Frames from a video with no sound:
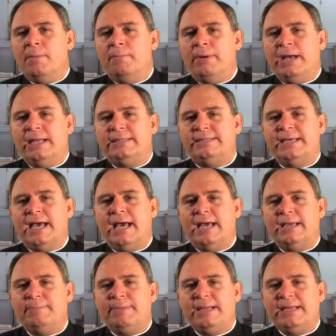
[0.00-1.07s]
But
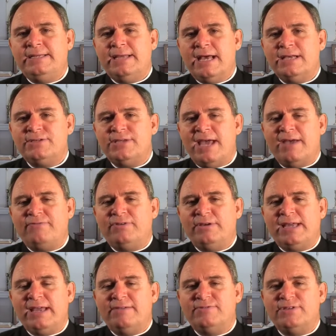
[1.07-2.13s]
uh, but he does have
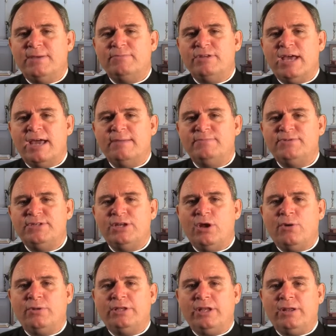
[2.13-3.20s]
to give sometimes, you
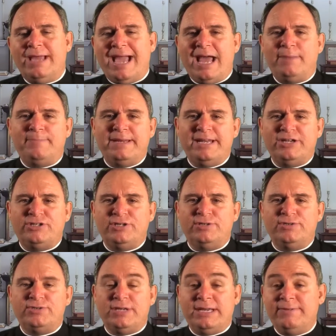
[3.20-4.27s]
know, a little
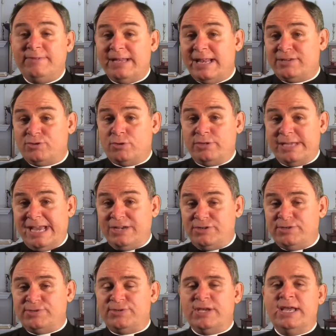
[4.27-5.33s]
admonitions, even
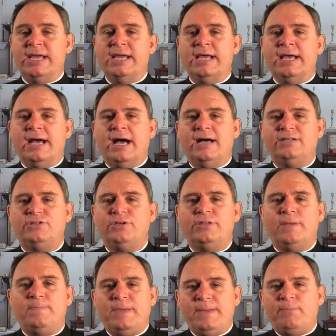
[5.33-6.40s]
exhortations uh,
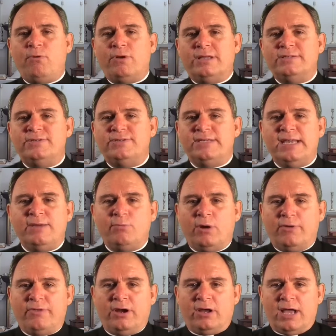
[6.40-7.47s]
so that people can see
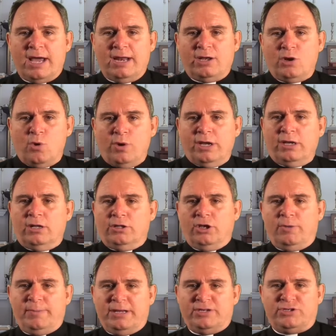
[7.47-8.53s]
where they're kind of going a
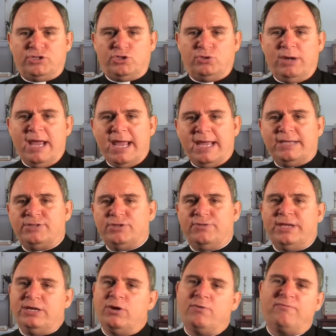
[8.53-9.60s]
little bit astray,
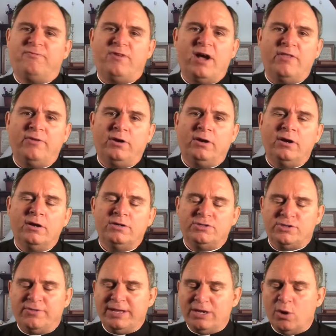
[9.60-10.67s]
so they don't father,
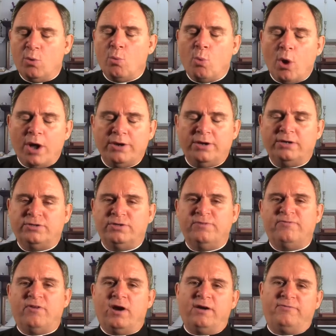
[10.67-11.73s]
so they don't wander
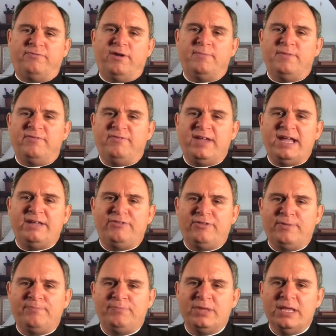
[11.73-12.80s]
too far from the
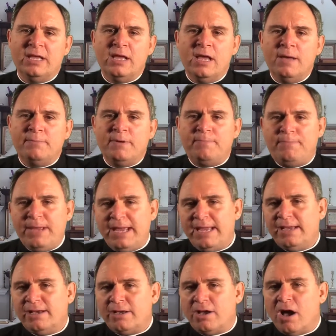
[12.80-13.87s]
faith. But
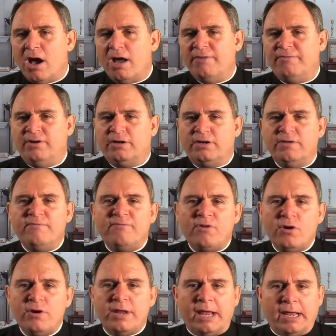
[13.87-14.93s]
being a convert,
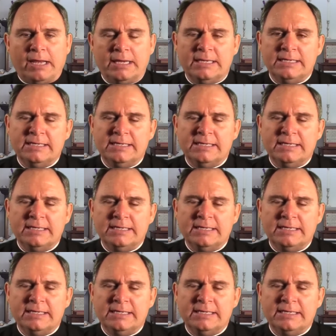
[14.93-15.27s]
converting,